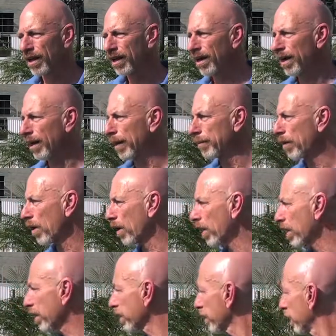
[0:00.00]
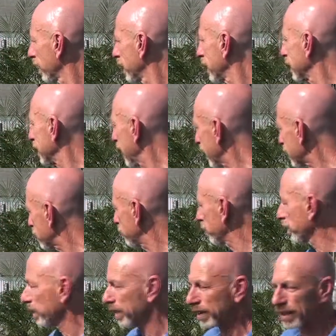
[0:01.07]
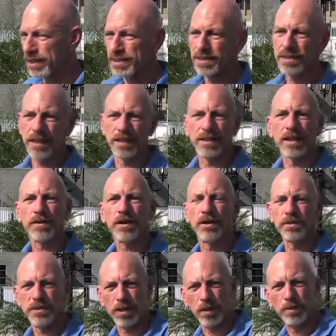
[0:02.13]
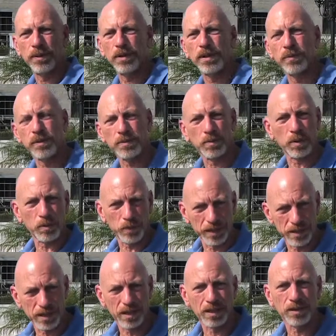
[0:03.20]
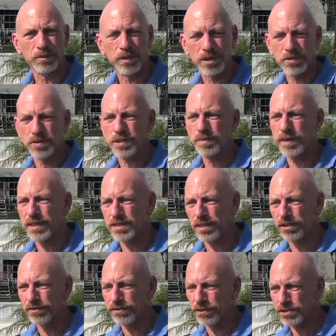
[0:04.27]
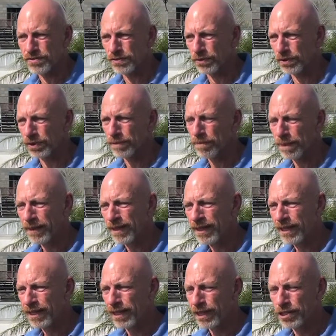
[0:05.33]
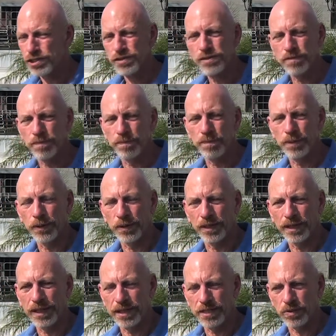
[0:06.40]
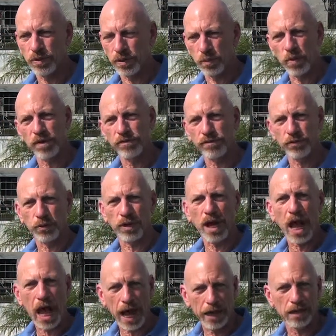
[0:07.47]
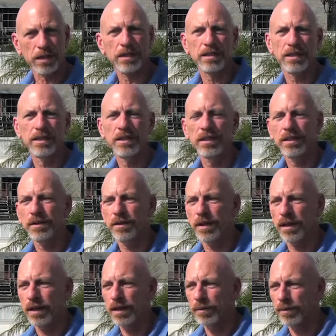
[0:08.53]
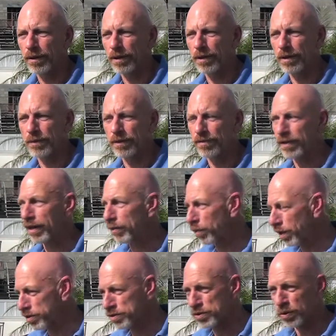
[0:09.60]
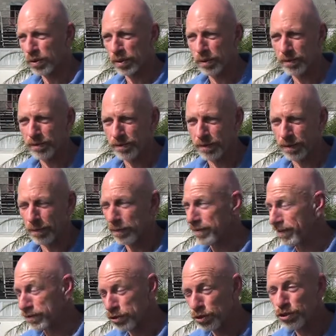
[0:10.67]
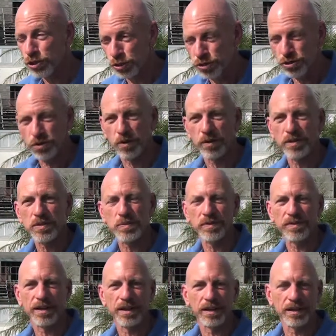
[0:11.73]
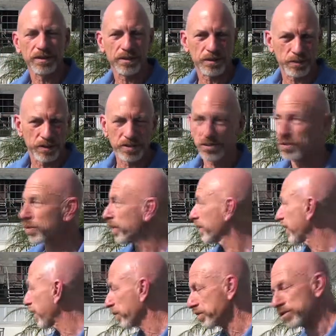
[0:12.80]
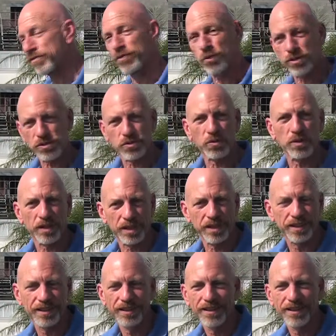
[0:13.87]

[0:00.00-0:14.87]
Our next building is another hotel building with more retail and restaurant space on the 1st floor. Each building is going 1 floor higher. We've got a 1-story, we've got 2 2-stories, we've got a 3-story, that one's a 4-story.